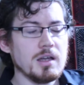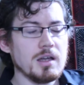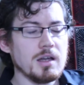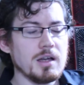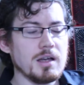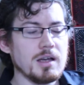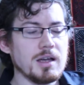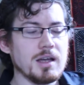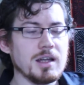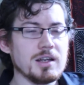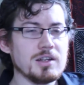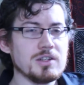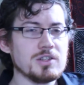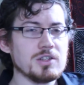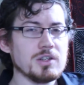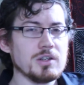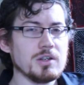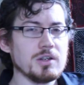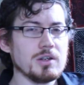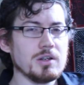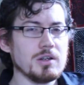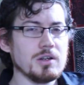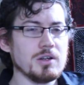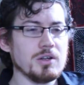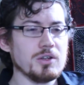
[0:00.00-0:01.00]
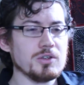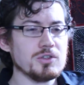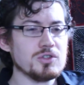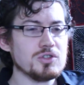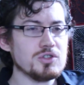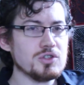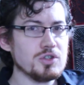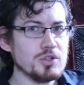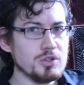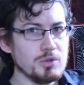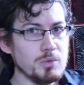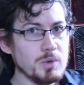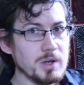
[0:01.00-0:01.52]
And on
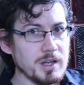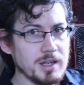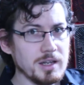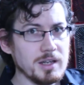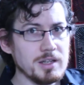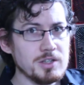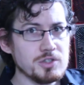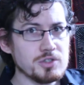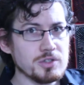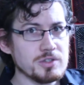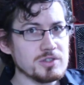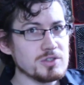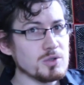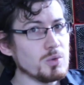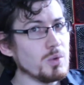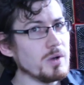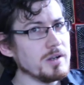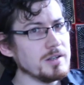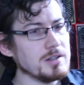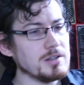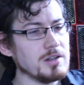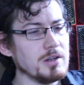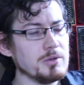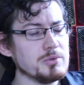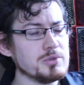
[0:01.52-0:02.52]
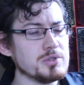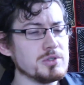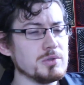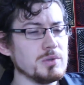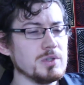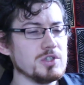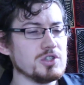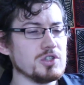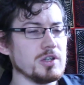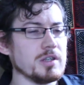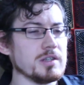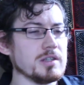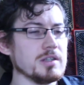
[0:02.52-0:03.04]
2 occasions, quite close to
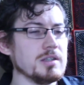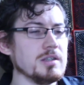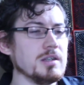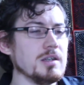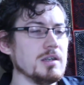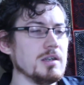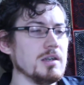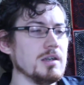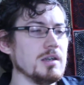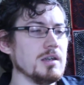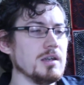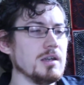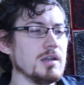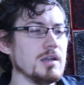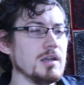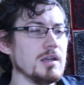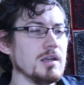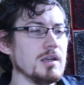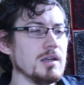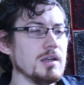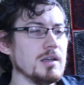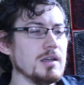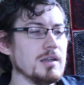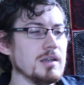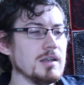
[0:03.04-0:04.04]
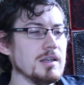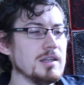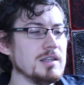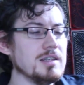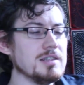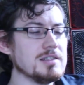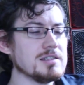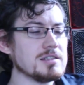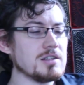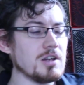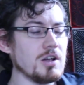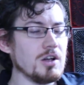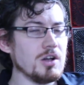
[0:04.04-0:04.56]
each other, he
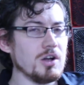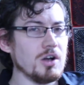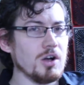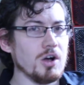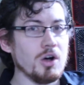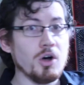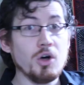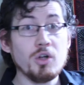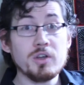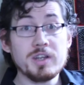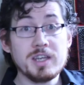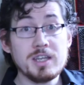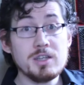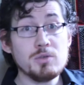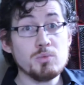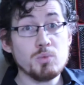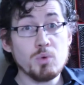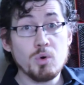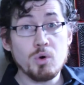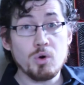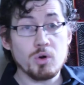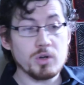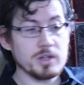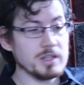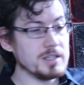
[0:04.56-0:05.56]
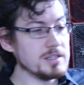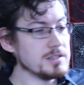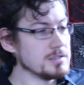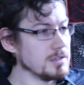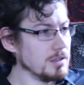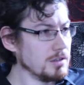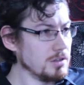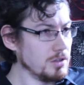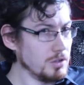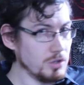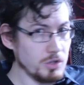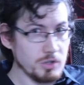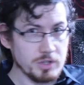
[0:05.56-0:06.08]
is on a walk. He's
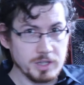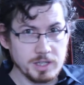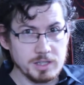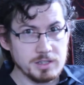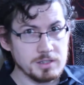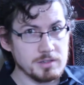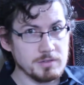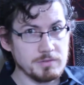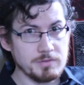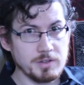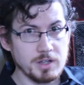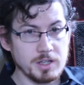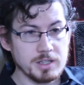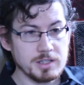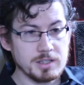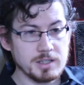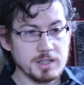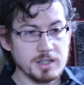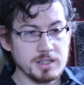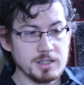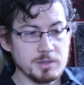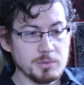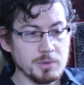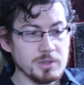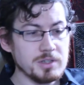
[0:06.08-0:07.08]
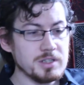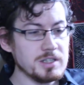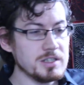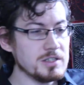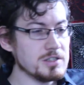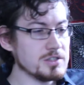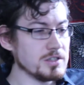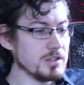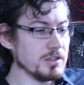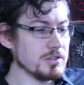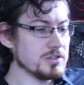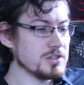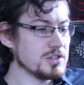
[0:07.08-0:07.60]
not looking to find anyone, he's
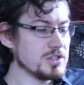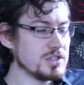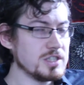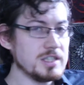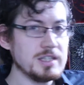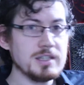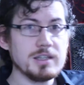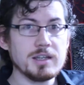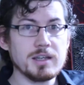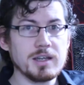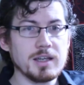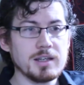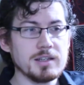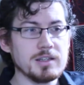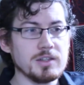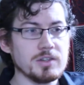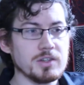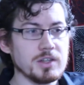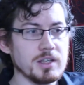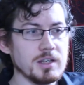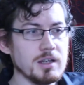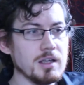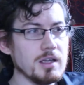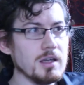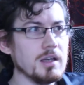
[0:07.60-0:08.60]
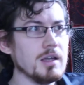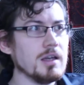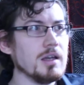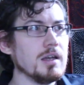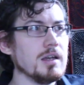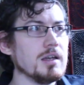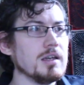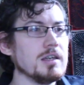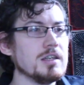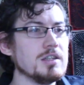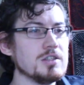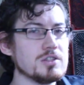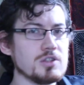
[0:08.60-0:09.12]
not seeking anything.
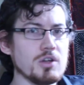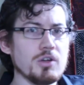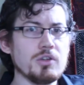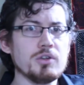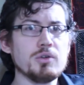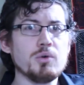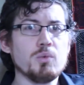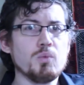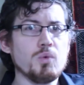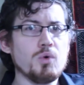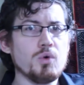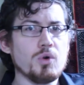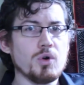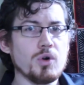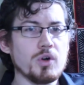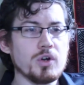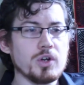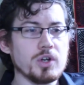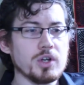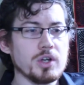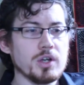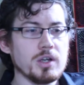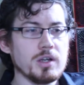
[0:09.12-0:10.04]
He's on a walk